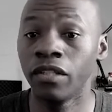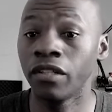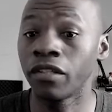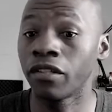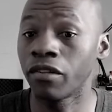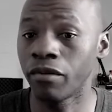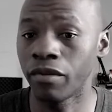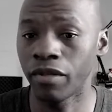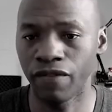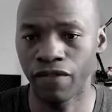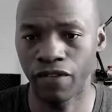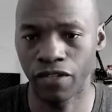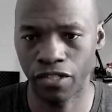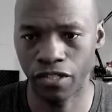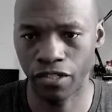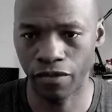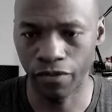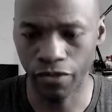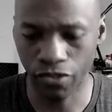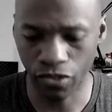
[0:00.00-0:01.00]
query
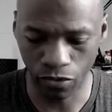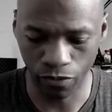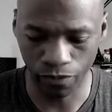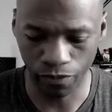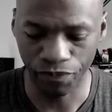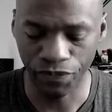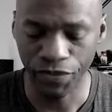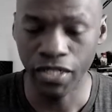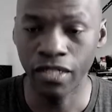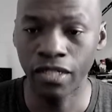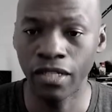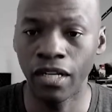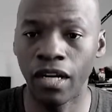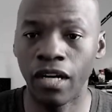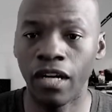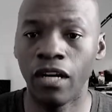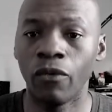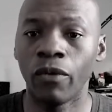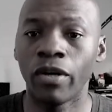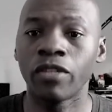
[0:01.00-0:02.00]
function. So
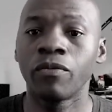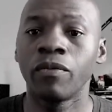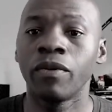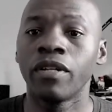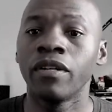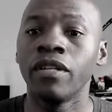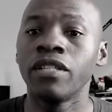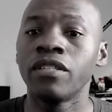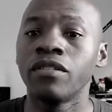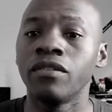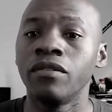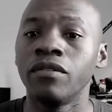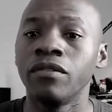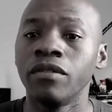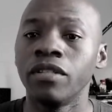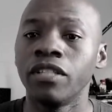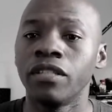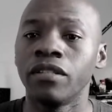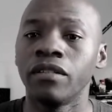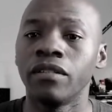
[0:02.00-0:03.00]
what we're going to do
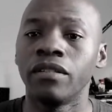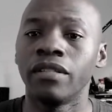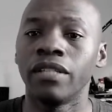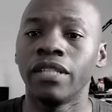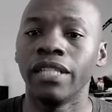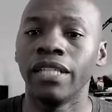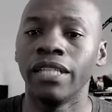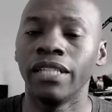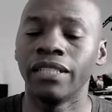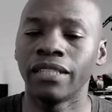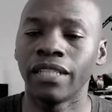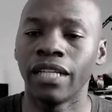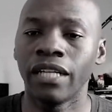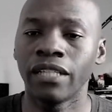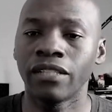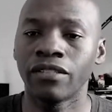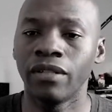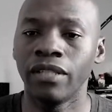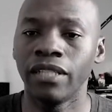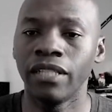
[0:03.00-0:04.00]
here is
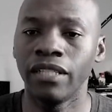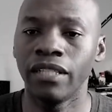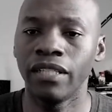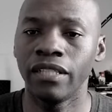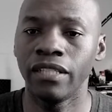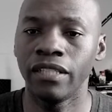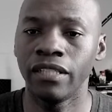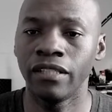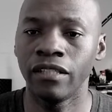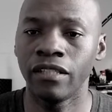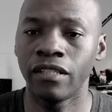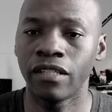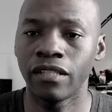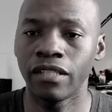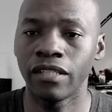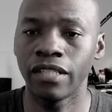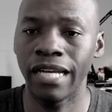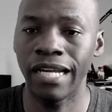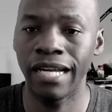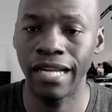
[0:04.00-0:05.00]
actually
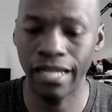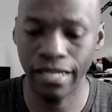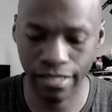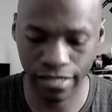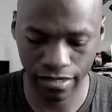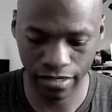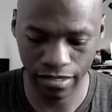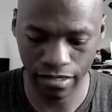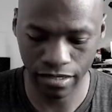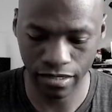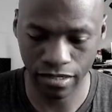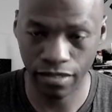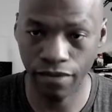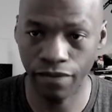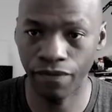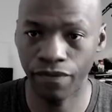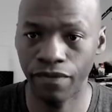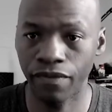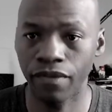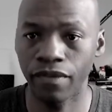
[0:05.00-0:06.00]
yarn add
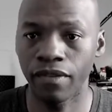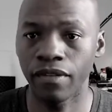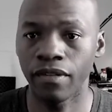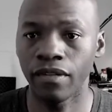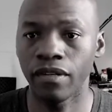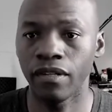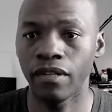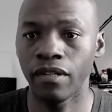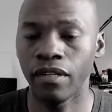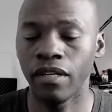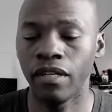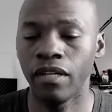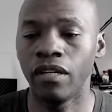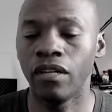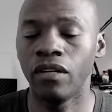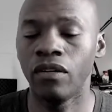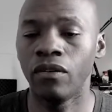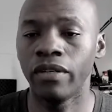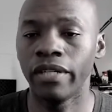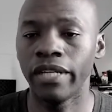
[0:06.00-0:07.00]

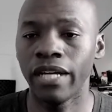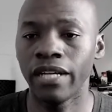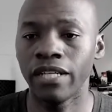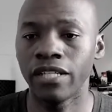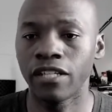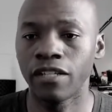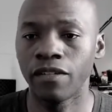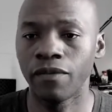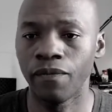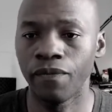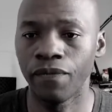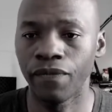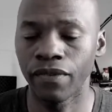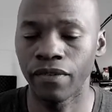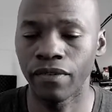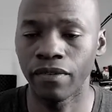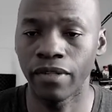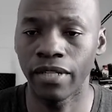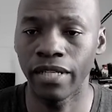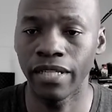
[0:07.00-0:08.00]
Lodash,
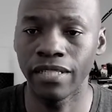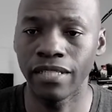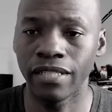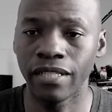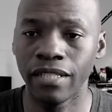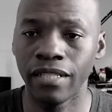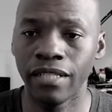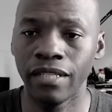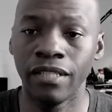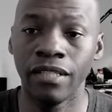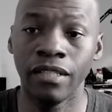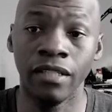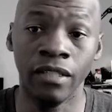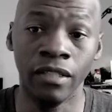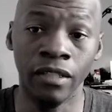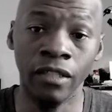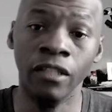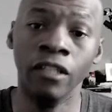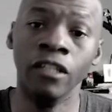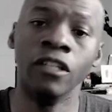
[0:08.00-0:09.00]
right?
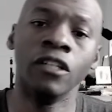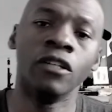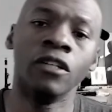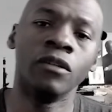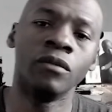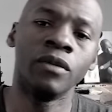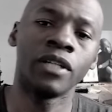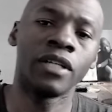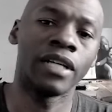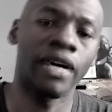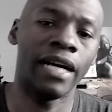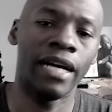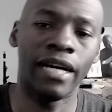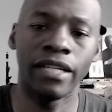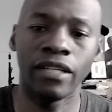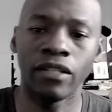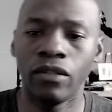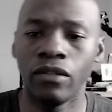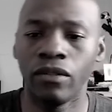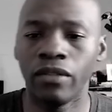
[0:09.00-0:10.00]
We're gonna
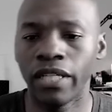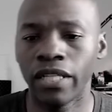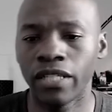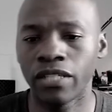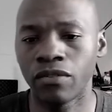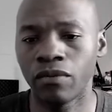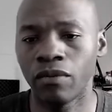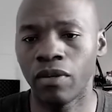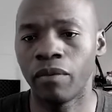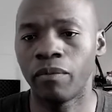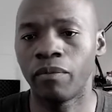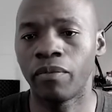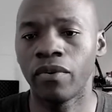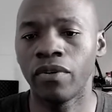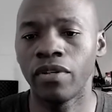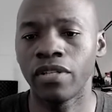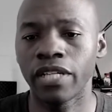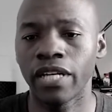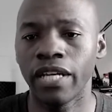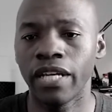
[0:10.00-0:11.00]
add Lodash to our
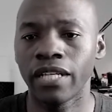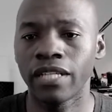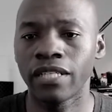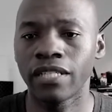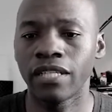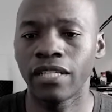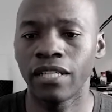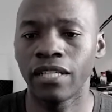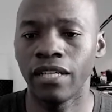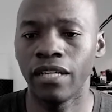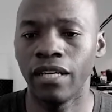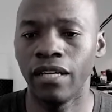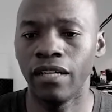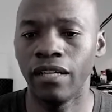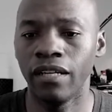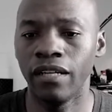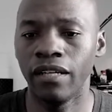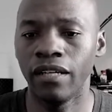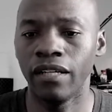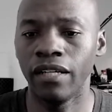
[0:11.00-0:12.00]
project,
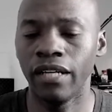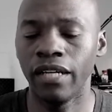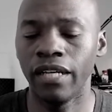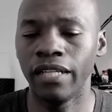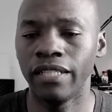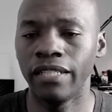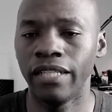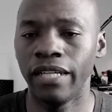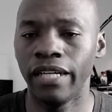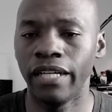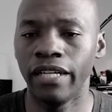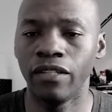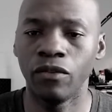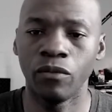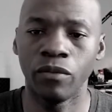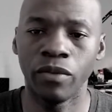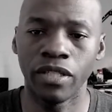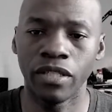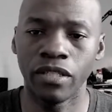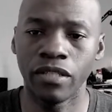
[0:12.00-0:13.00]
and then
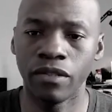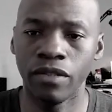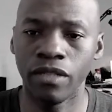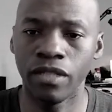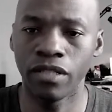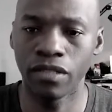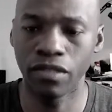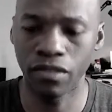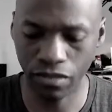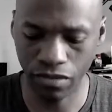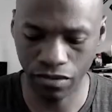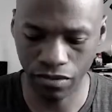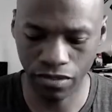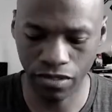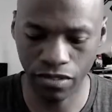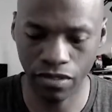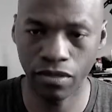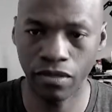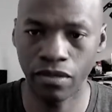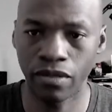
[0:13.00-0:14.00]
we're going to go
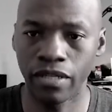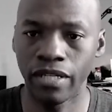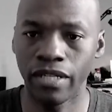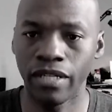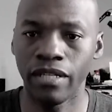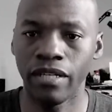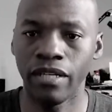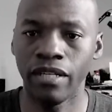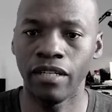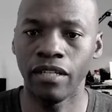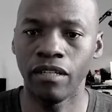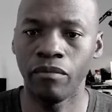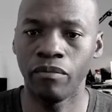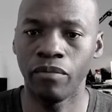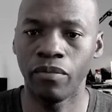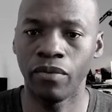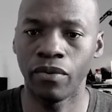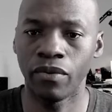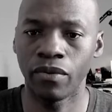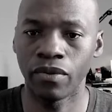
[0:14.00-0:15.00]
here then and
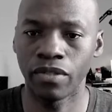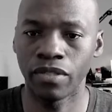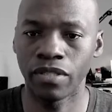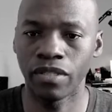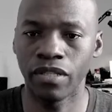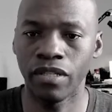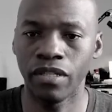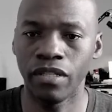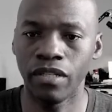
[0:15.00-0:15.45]
import